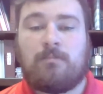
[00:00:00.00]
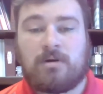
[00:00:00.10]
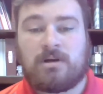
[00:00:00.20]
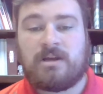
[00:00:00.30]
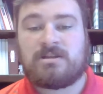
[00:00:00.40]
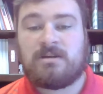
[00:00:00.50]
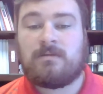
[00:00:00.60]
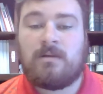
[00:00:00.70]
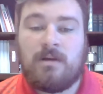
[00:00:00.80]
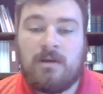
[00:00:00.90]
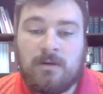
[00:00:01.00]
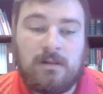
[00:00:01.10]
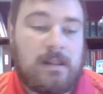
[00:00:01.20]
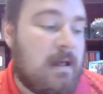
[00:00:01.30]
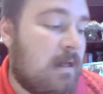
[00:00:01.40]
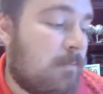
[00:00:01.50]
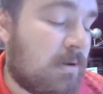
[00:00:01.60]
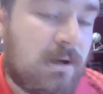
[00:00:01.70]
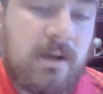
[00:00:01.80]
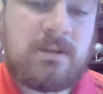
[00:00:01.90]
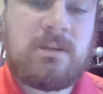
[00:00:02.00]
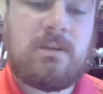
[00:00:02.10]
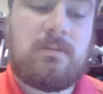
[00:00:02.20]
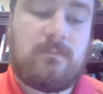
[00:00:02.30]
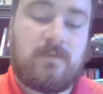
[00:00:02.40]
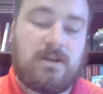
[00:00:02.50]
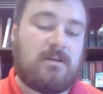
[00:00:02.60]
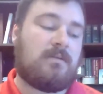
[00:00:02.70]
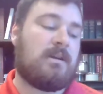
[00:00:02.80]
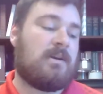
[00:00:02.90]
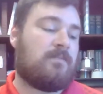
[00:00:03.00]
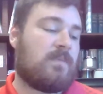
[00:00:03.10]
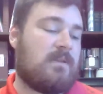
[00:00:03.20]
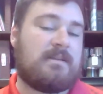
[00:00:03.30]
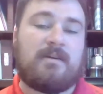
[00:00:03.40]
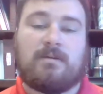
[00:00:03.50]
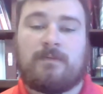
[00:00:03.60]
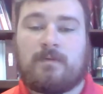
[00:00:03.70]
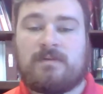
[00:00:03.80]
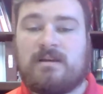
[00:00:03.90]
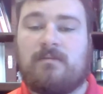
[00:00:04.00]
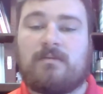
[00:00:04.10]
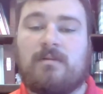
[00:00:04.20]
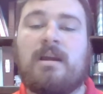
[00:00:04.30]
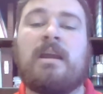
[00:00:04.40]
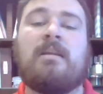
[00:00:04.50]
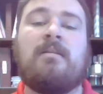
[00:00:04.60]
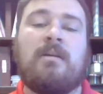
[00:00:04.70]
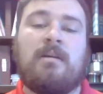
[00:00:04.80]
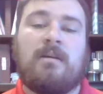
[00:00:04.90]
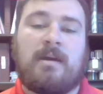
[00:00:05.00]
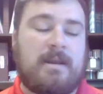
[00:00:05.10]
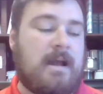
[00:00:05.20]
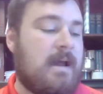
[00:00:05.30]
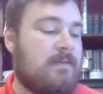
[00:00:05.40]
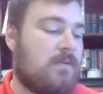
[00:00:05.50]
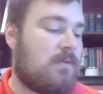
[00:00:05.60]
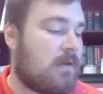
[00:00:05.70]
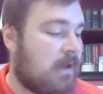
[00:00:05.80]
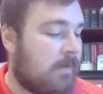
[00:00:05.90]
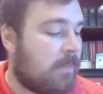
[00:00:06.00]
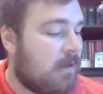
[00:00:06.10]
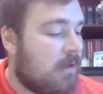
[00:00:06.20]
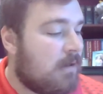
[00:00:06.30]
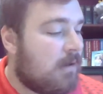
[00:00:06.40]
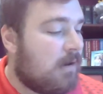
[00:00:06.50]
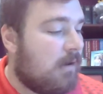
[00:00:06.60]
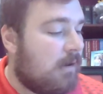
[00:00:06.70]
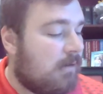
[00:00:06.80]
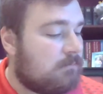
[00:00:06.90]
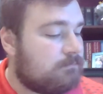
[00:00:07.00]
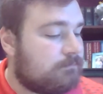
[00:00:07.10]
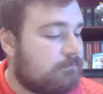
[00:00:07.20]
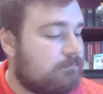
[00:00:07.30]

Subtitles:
percussion, the percussion video, okay? That goes for seventh grade and high school, okay? Um,